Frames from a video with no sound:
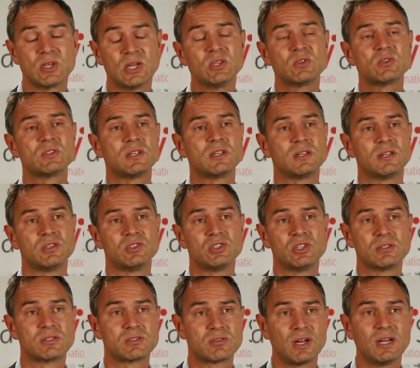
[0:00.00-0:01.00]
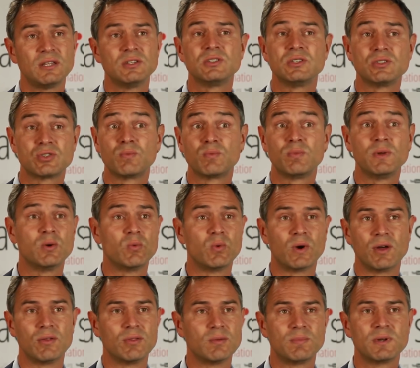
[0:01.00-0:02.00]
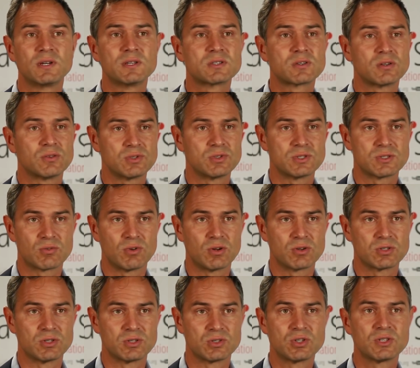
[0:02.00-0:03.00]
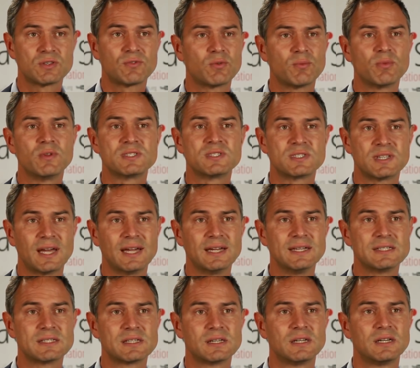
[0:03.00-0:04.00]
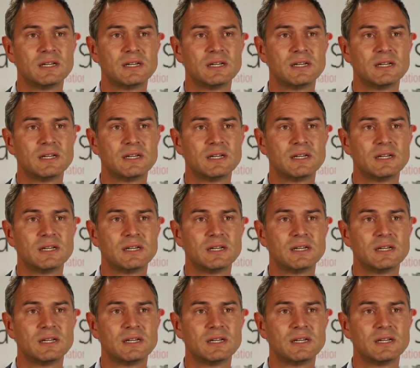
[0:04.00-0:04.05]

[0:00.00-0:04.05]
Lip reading: interested in geostrategy should be aware the biggest country is Russia, just from the size.